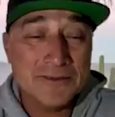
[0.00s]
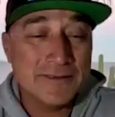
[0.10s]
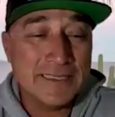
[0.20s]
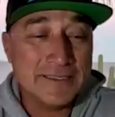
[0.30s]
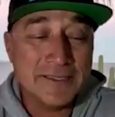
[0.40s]

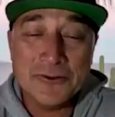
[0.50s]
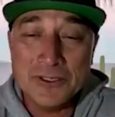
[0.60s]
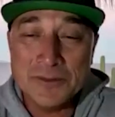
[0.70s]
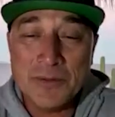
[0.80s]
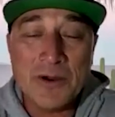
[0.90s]
that's the
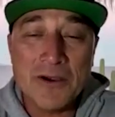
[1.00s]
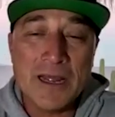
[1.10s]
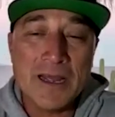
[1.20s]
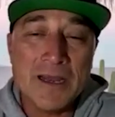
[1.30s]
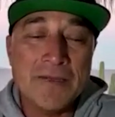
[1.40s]
coolest part.
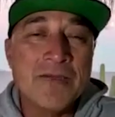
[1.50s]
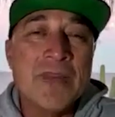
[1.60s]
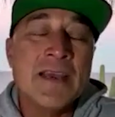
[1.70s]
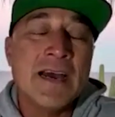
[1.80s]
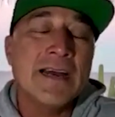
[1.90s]

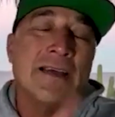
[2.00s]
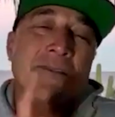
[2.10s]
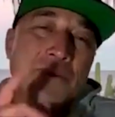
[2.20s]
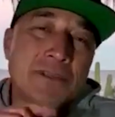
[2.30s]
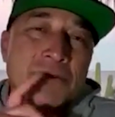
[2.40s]

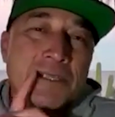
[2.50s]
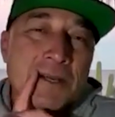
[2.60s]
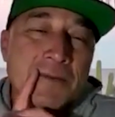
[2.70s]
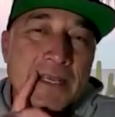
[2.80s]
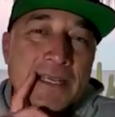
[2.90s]
This was going
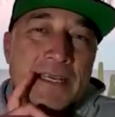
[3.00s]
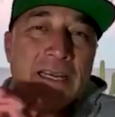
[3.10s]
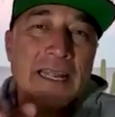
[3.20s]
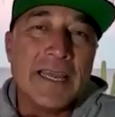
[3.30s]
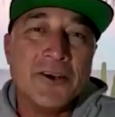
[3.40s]
to be in a
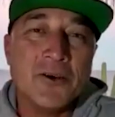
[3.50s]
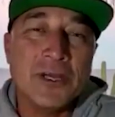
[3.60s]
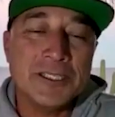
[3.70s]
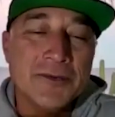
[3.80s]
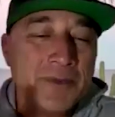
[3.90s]
later
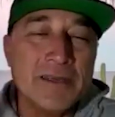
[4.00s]
question,